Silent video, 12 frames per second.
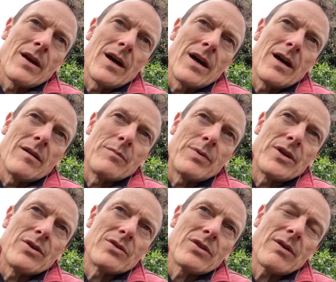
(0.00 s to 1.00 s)
But
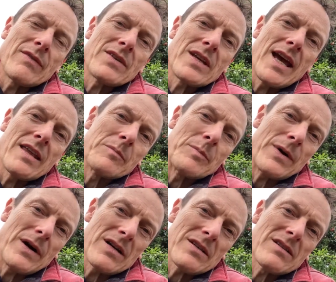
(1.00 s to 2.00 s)
you do have to get them
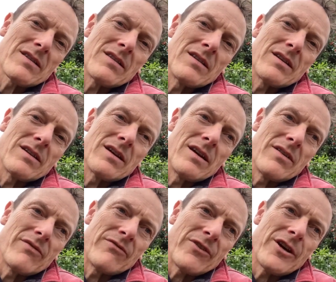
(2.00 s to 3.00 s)
past the
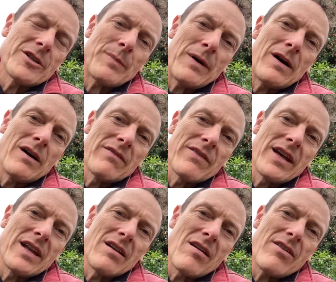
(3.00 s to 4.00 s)
first part of
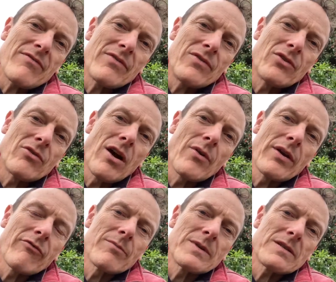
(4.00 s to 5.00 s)
their life if you're growing
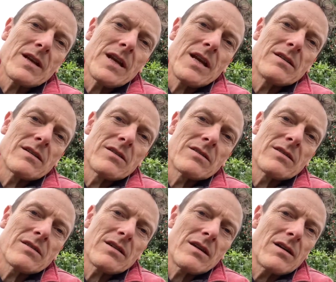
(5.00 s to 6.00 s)
from seed, because the
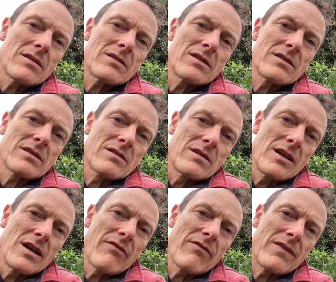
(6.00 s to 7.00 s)
slugs just
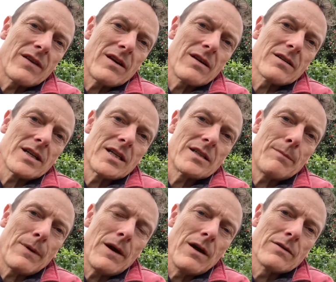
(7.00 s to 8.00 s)
love the young tender
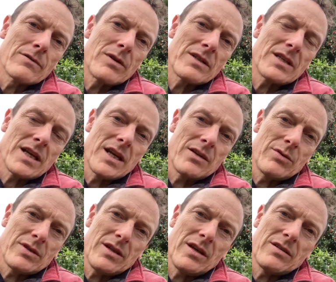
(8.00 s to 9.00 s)
plants. Once they get to a
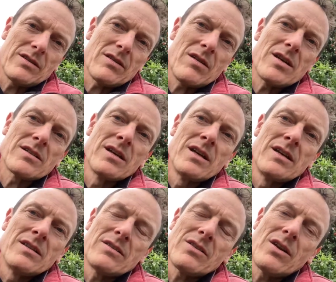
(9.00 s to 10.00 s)
certain size,
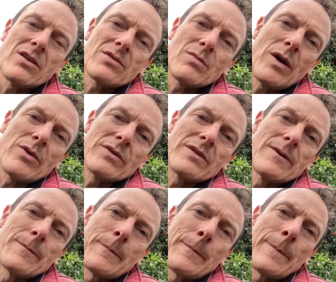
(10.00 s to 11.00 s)
the slugs won't
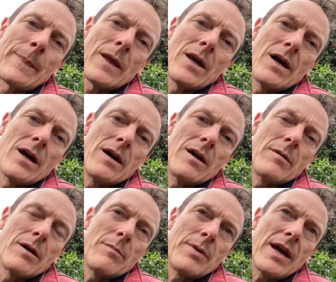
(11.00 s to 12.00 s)

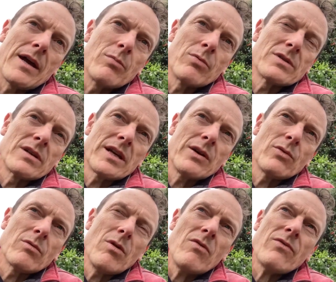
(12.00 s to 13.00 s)
be able to kill
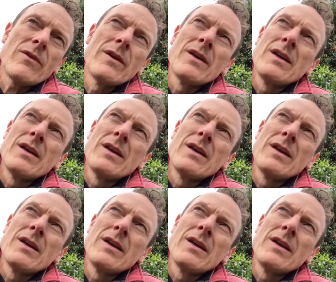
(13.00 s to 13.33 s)
them off.